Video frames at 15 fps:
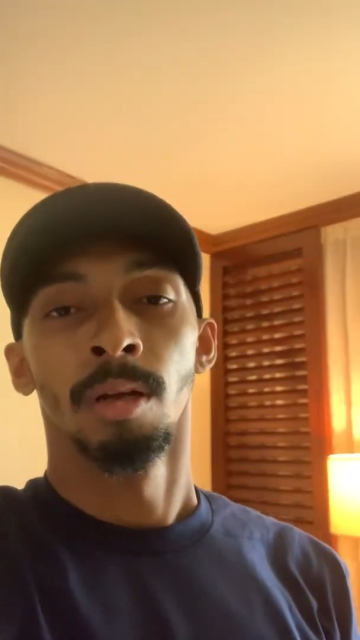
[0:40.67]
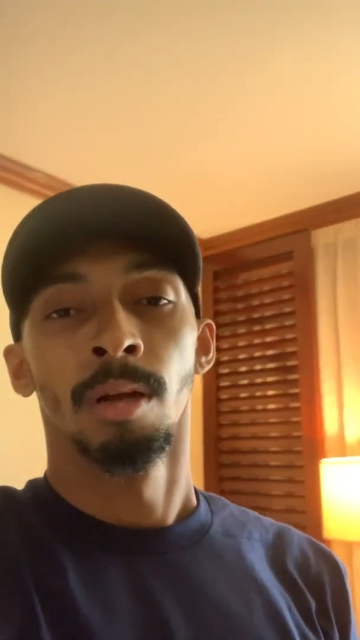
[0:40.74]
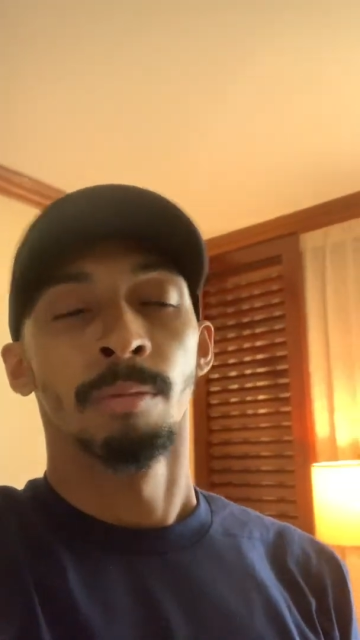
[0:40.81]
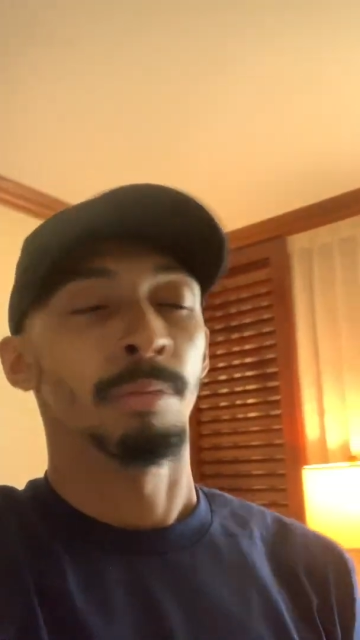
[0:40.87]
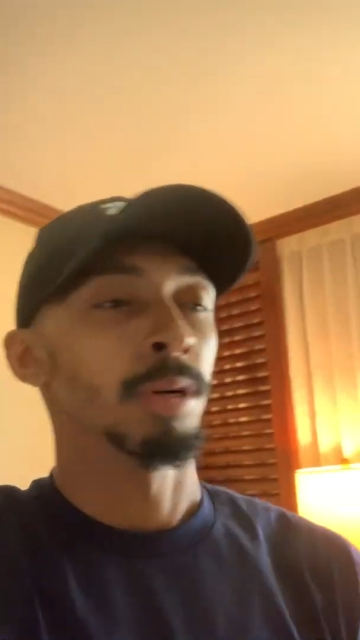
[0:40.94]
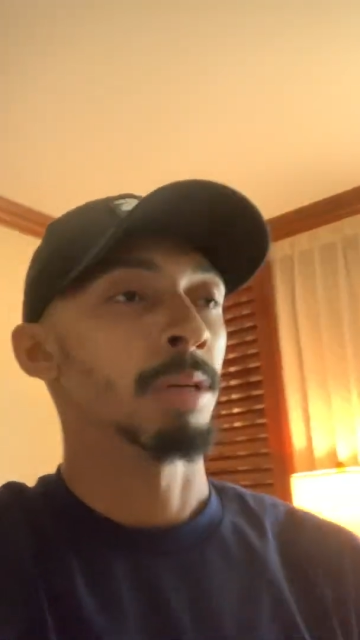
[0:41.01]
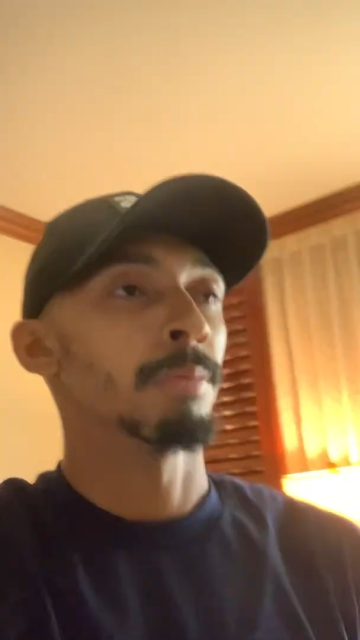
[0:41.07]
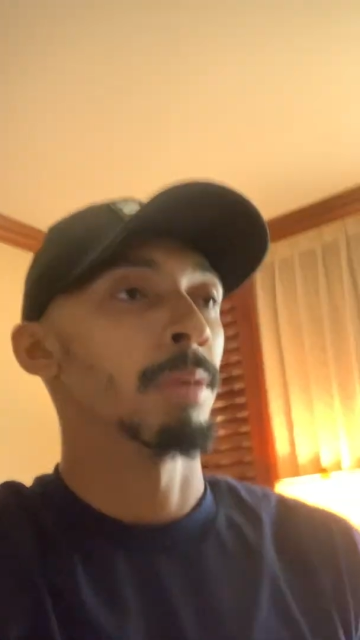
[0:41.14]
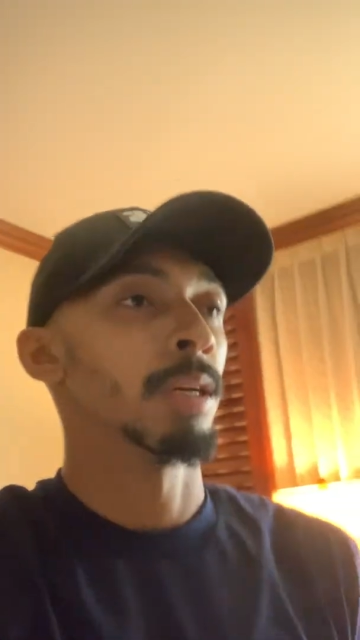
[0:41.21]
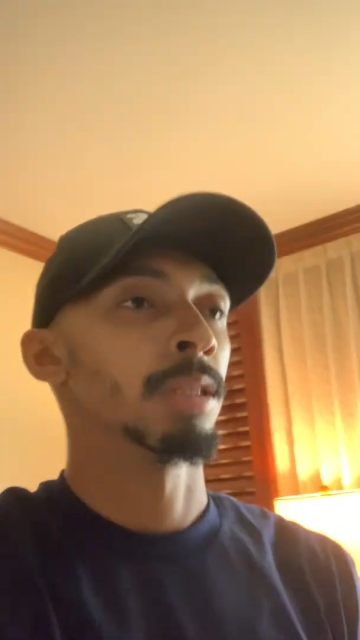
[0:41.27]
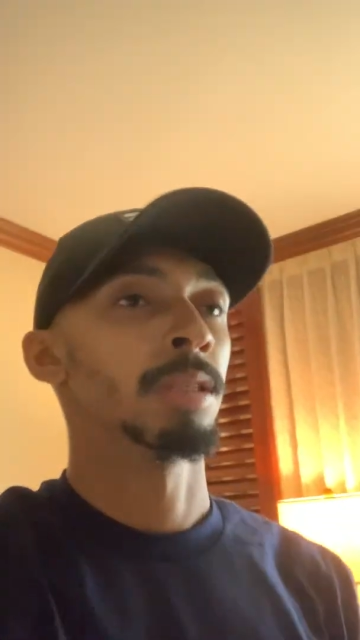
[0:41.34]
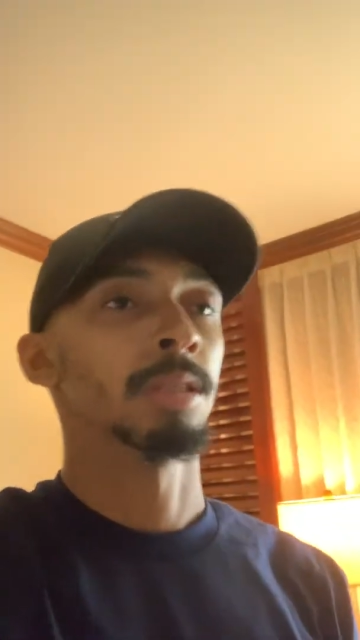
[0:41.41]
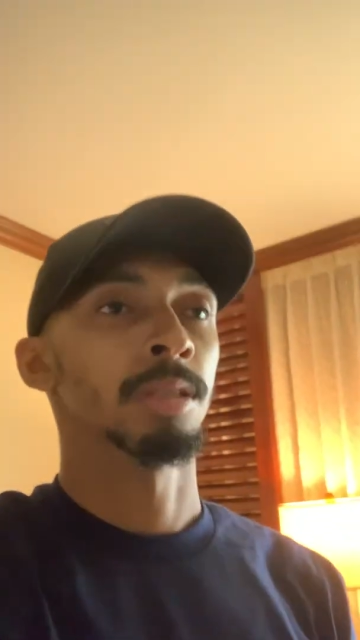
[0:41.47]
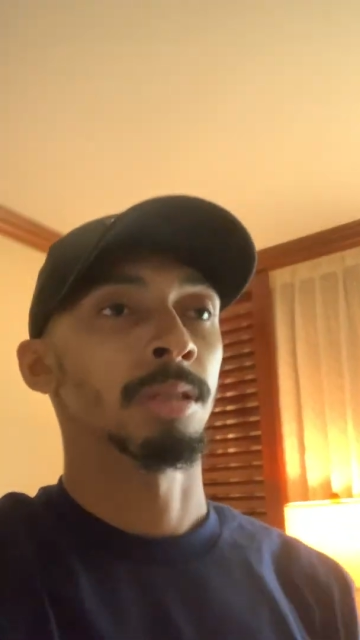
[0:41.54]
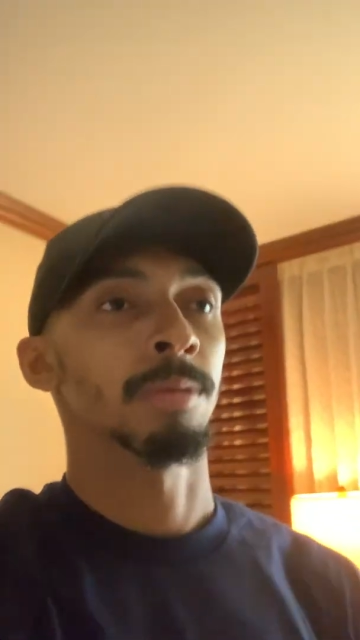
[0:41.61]
pretty
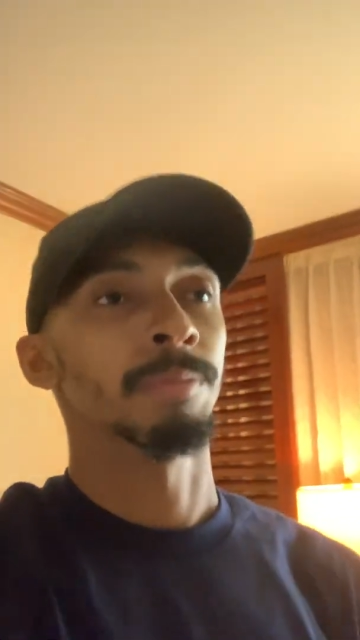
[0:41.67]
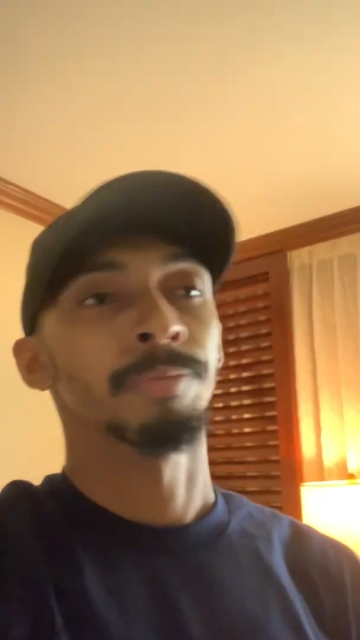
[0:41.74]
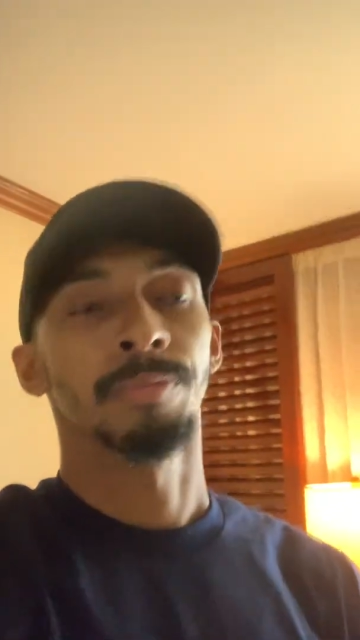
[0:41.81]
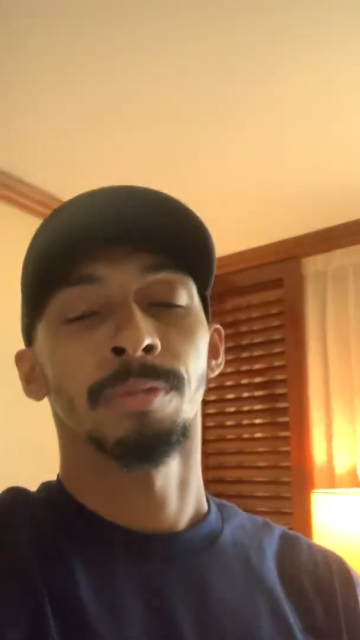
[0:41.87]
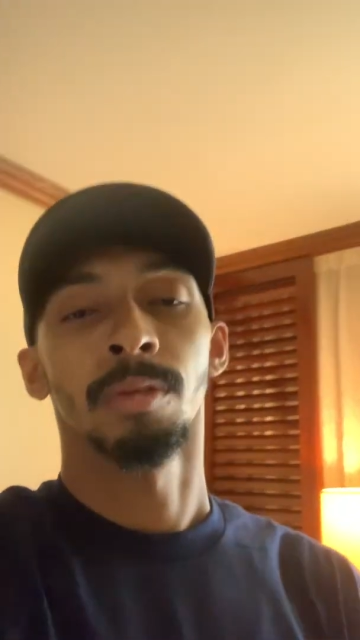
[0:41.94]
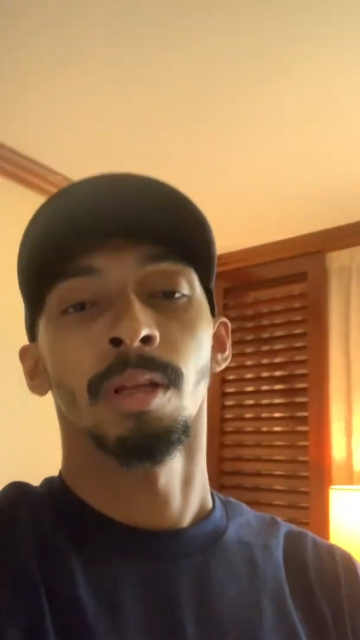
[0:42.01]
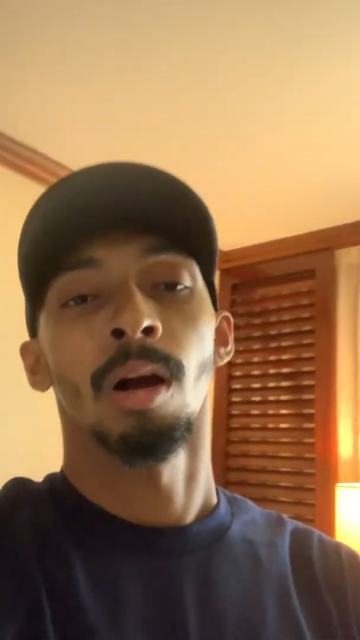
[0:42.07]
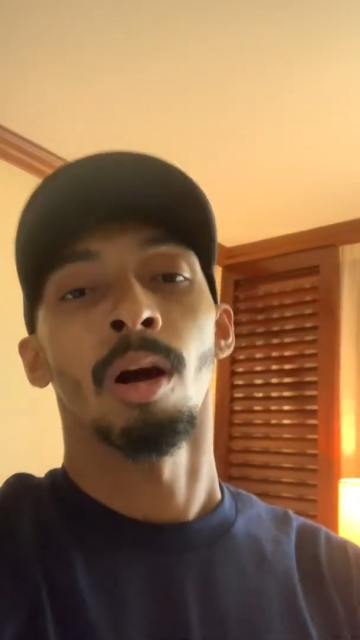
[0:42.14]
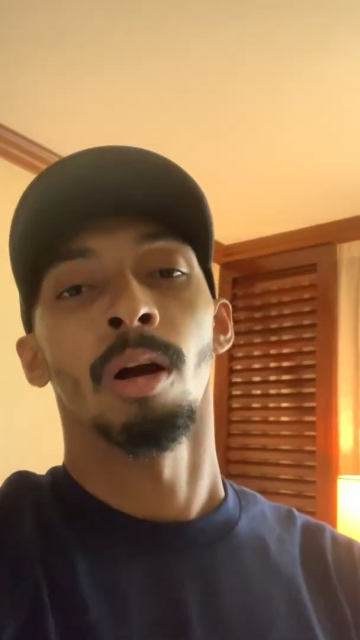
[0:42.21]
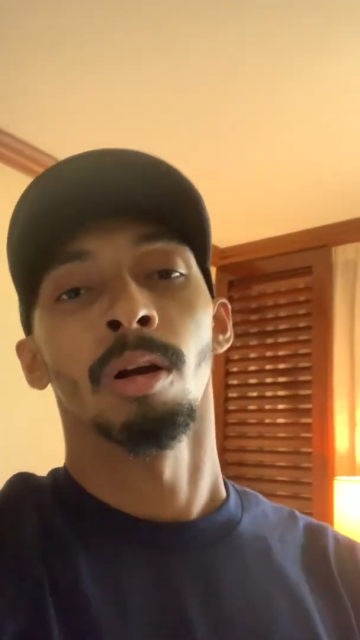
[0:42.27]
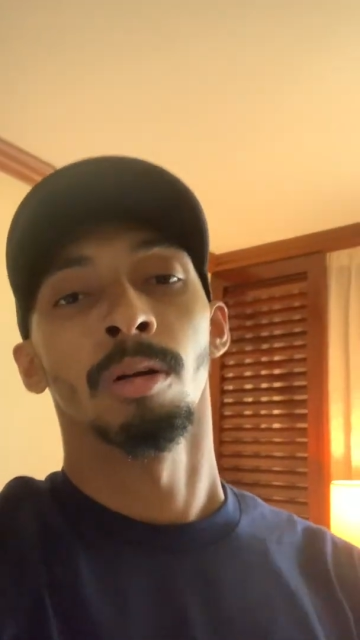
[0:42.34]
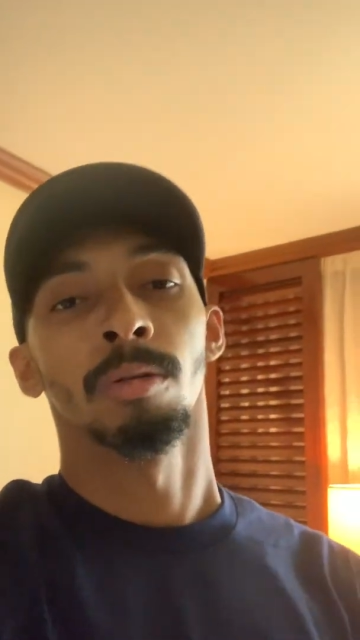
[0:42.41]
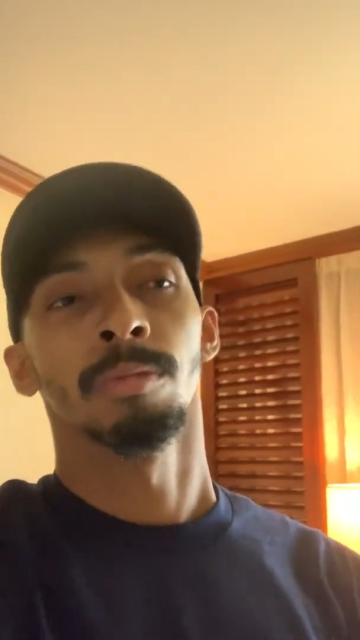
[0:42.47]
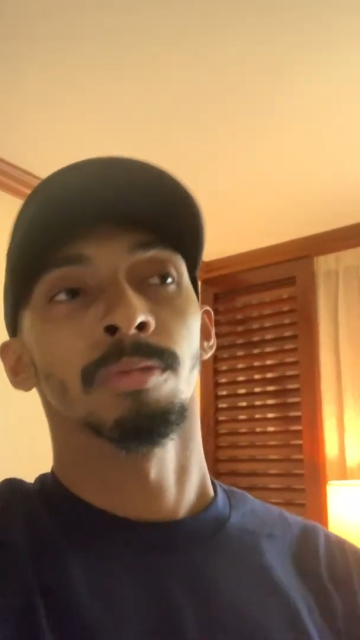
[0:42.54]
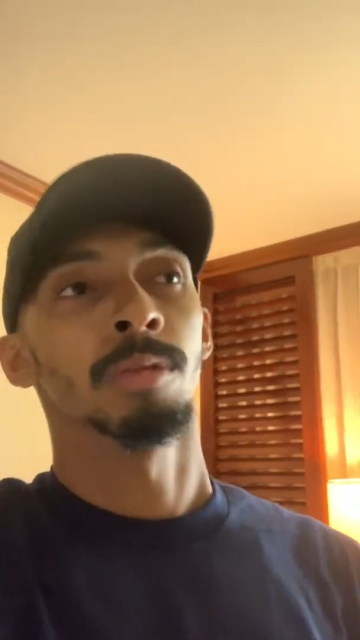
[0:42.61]
much are